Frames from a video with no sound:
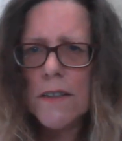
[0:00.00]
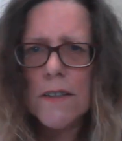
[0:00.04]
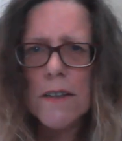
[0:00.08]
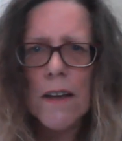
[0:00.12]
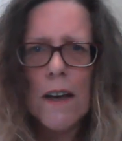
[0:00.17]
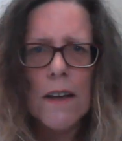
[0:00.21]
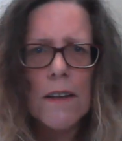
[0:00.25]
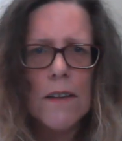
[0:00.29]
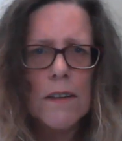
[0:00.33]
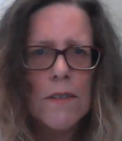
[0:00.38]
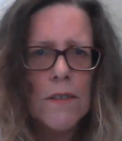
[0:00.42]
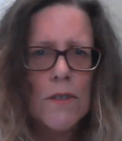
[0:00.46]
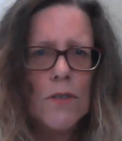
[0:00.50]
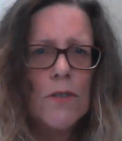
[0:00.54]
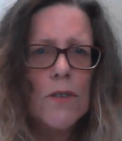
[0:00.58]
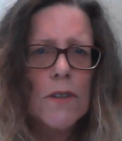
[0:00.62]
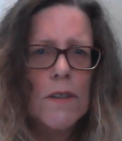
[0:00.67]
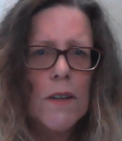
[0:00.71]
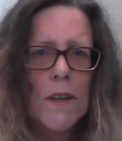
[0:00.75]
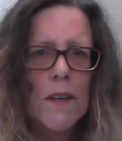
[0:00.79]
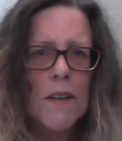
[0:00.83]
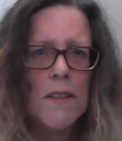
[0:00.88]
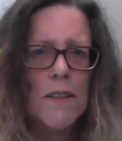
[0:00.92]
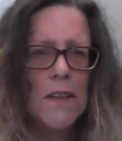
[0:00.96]
say that
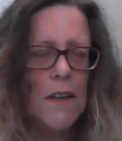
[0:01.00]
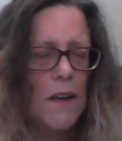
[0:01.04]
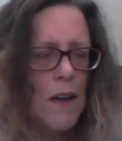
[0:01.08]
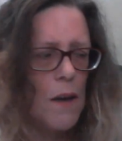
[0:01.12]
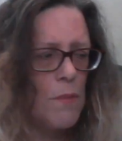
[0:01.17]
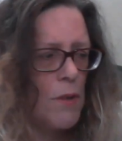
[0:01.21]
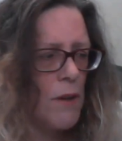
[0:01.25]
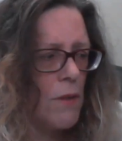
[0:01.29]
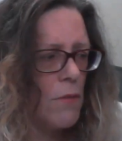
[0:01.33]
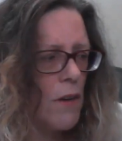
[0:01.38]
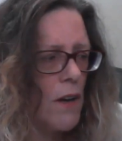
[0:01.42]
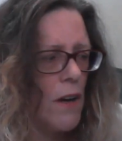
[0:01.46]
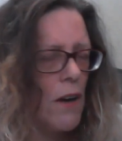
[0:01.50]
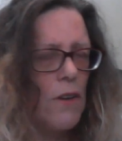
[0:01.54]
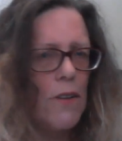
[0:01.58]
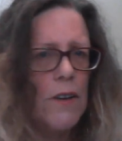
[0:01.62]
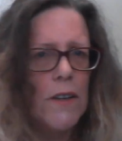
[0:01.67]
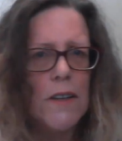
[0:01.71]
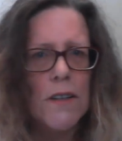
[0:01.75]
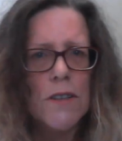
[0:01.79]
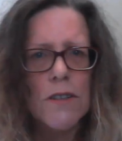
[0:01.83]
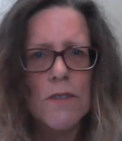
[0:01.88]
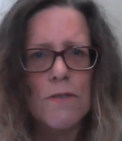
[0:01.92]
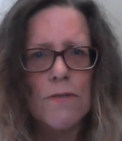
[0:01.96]
good things are coming. We're
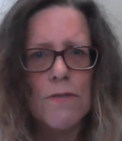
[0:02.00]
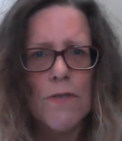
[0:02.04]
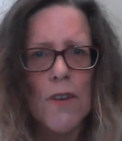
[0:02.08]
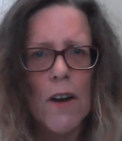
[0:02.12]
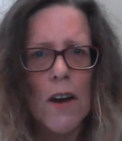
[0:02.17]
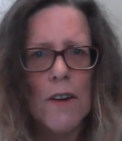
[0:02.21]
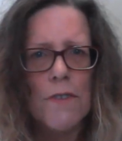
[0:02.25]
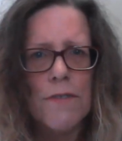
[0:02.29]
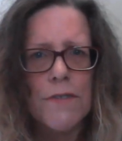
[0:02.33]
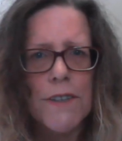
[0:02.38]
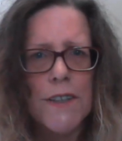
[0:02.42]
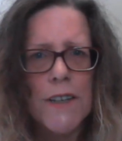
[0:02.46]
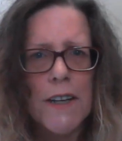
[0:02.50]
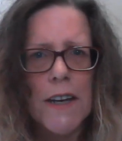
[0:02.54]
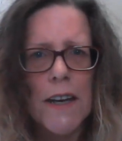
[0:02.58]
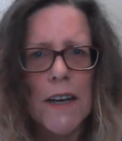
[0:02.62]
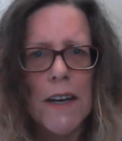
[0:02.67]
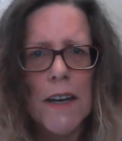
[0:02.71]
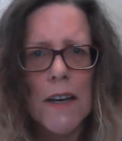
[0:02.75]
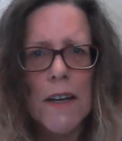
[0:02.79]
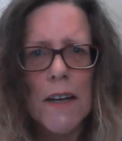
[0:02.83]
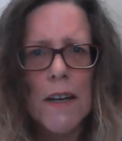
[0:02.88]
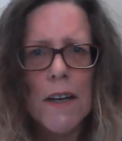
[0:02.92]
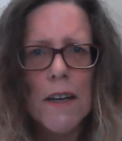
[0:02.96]
going into five D.